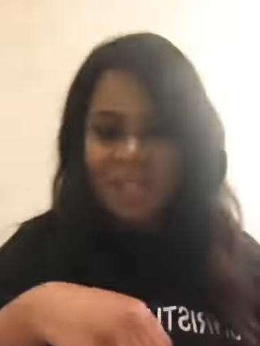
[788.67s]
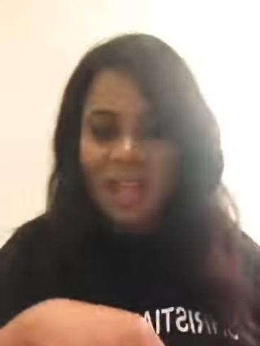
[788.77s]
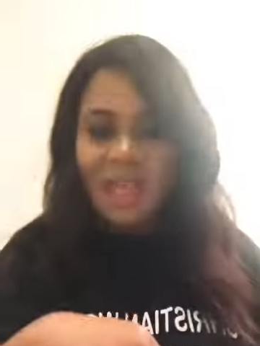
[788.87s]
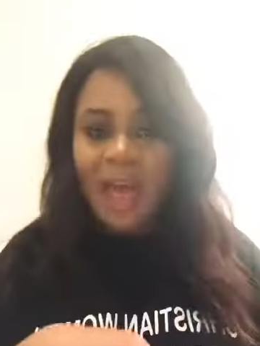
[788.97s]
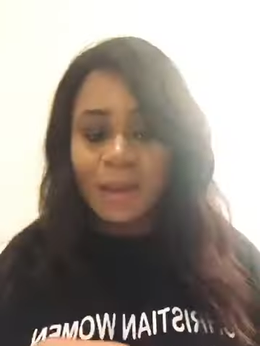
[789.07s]

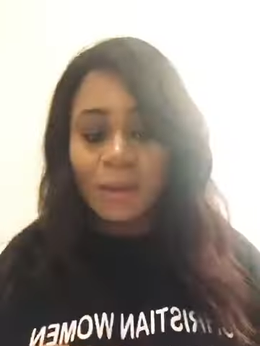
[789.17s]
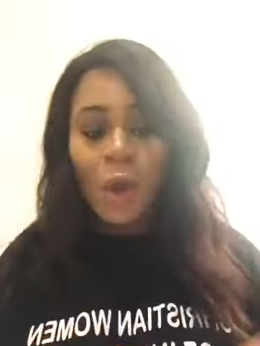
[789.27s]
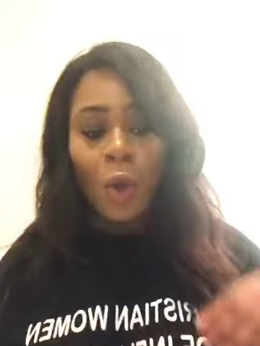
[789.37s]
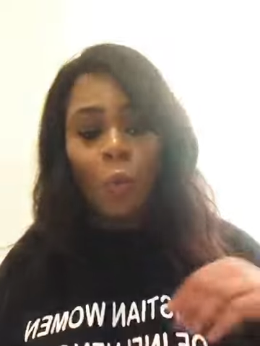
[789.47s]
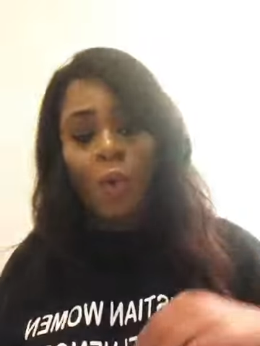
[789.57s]
again
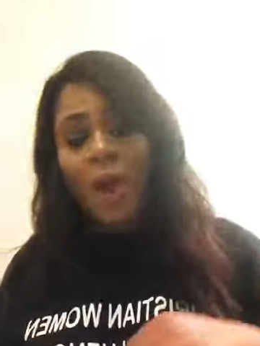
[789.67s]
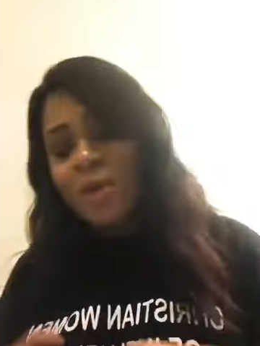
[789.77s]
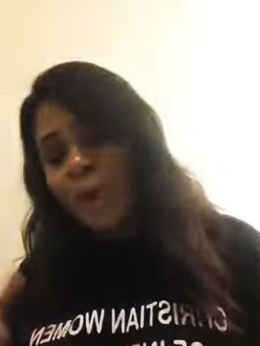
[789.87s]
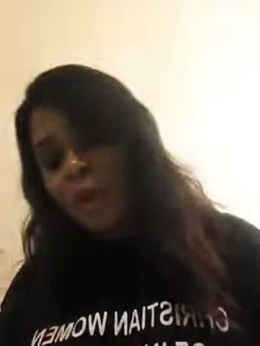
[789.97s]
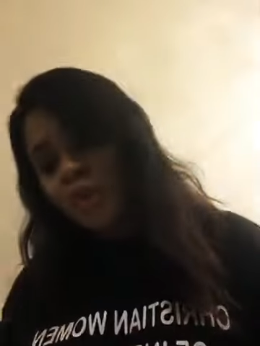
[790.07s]
where
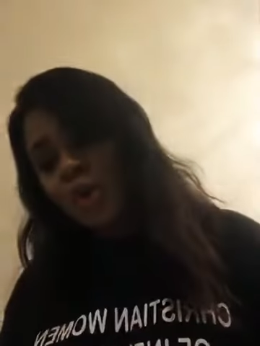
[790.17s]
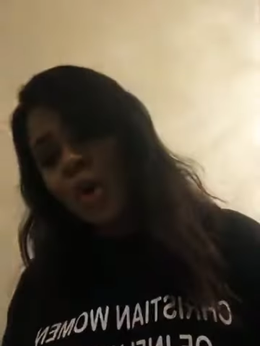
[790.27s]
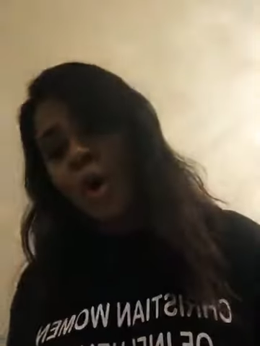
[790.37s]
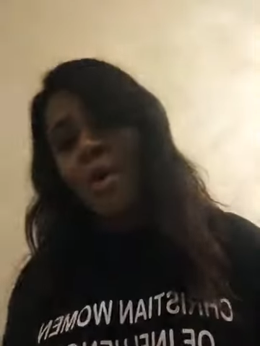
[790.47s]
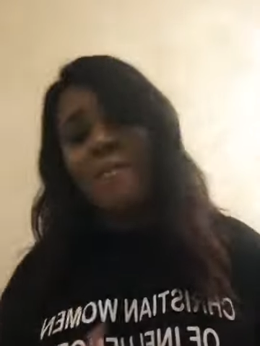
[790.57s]
you are just
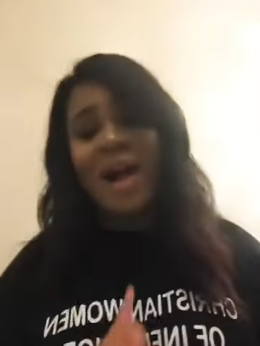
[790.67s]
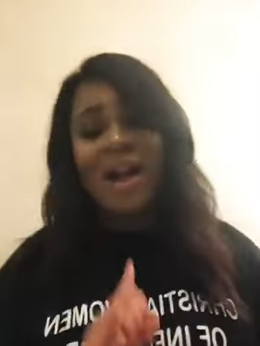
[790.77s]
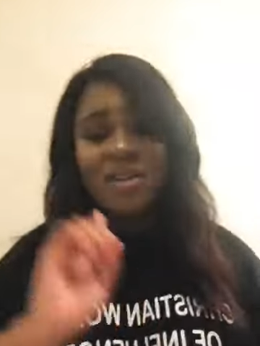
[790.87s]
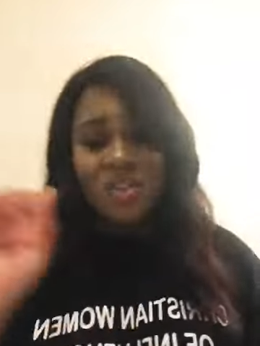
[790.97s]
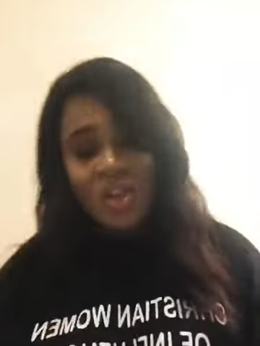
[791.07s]
going
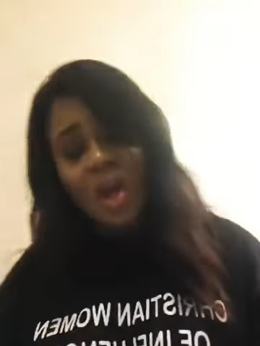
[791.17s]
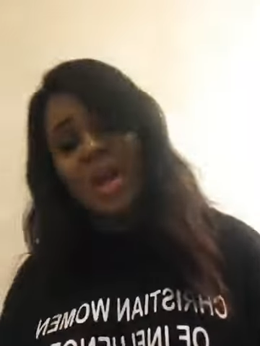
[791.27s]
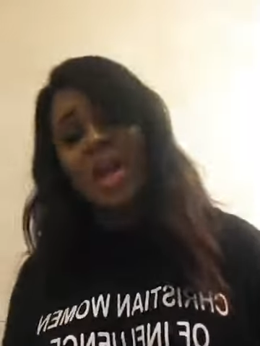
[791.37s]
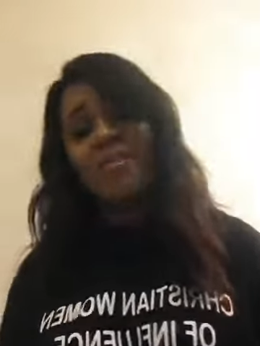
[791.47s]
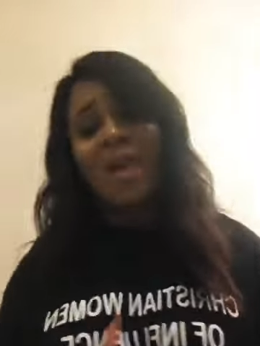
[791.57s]
back and
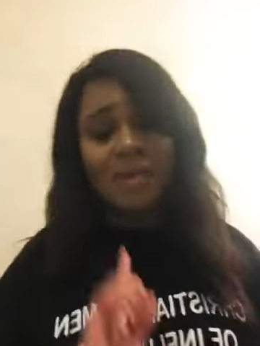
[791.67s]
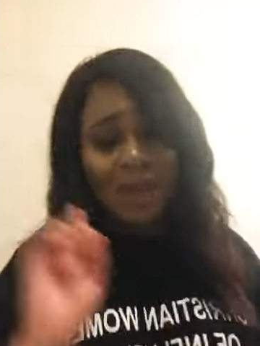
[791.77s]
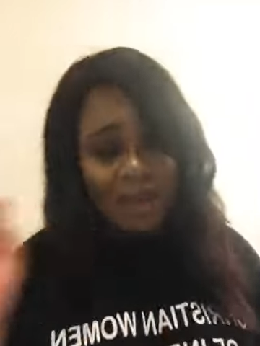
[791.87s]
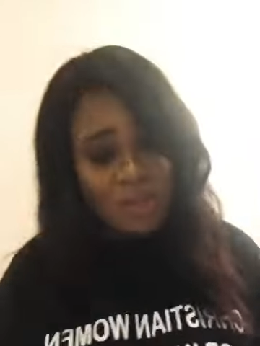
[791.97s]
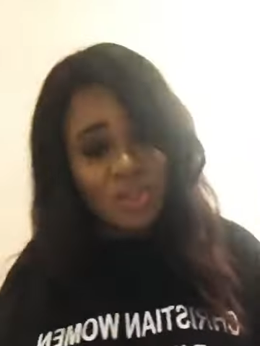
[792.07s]
turning
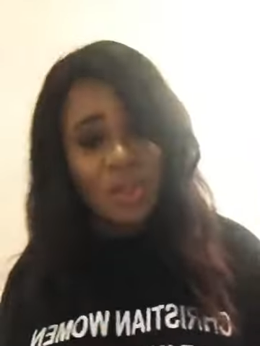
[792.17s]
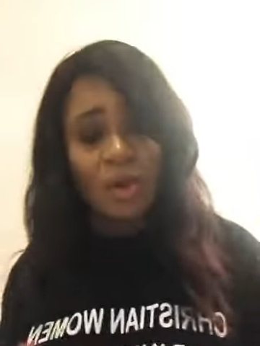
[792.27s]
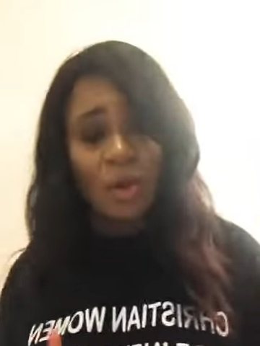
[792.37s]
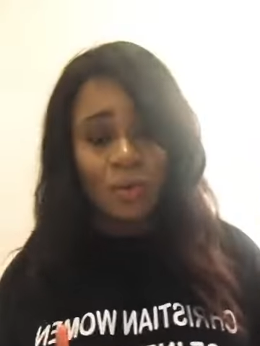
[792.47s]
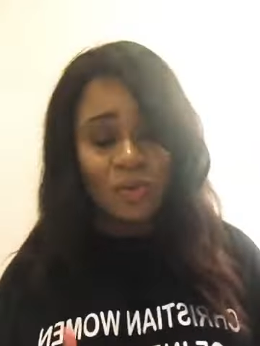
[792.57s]
around in
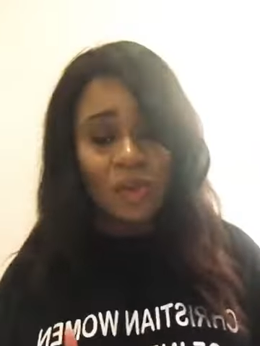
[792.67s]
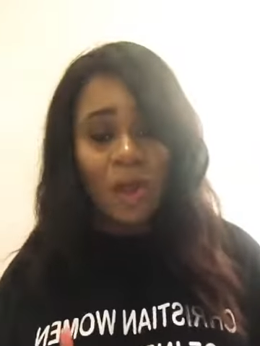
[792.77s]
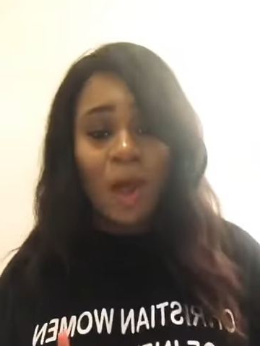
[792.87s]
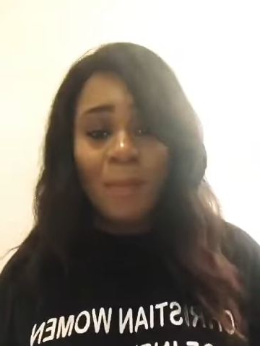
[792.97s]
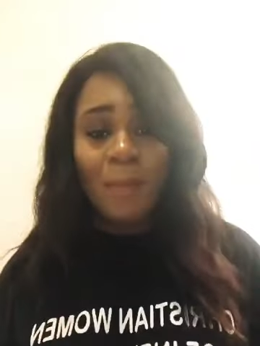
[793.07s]
circles
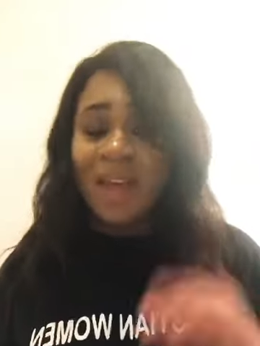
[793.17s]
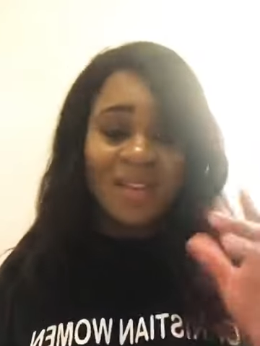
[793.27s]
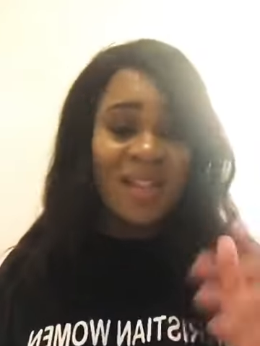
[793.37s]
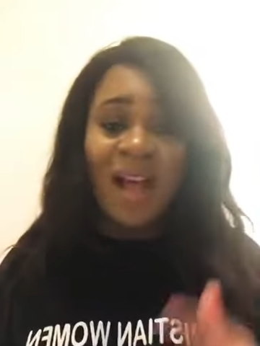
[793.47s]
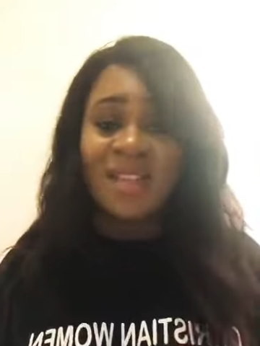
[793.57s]

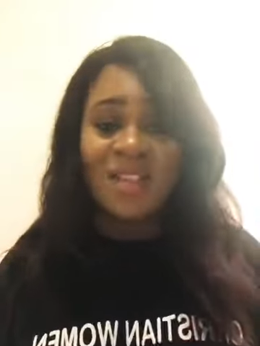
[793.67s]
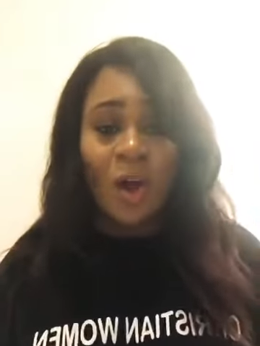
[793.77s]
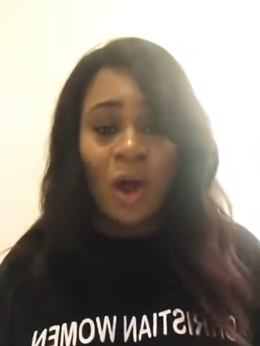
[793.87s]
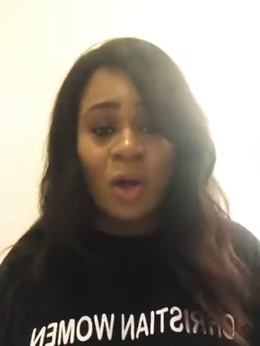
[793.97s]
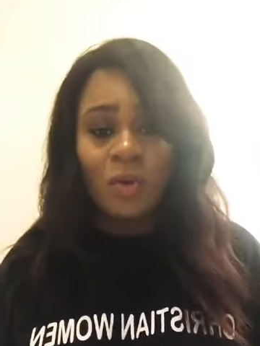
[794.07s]
because that's
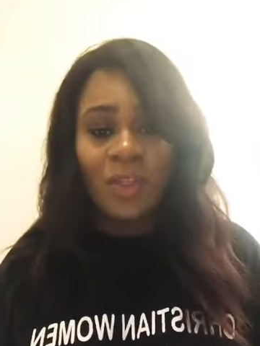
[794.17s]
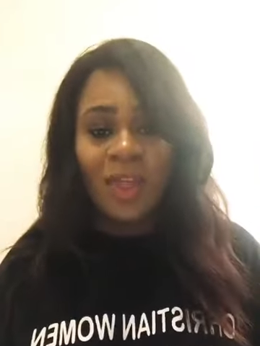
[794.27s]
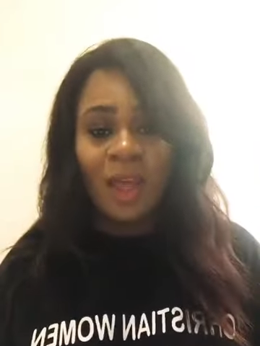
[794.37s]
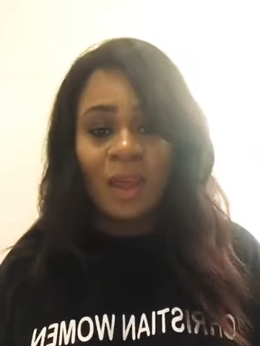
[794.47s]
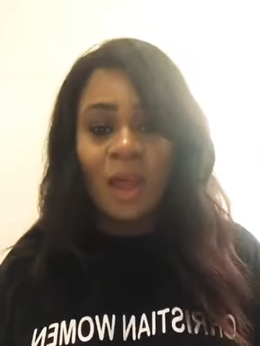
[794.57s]
not a good
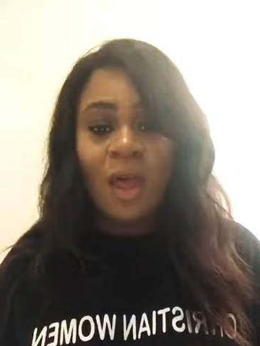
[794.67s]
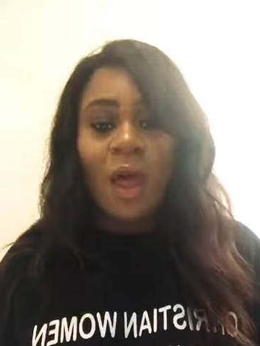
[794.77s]
thing.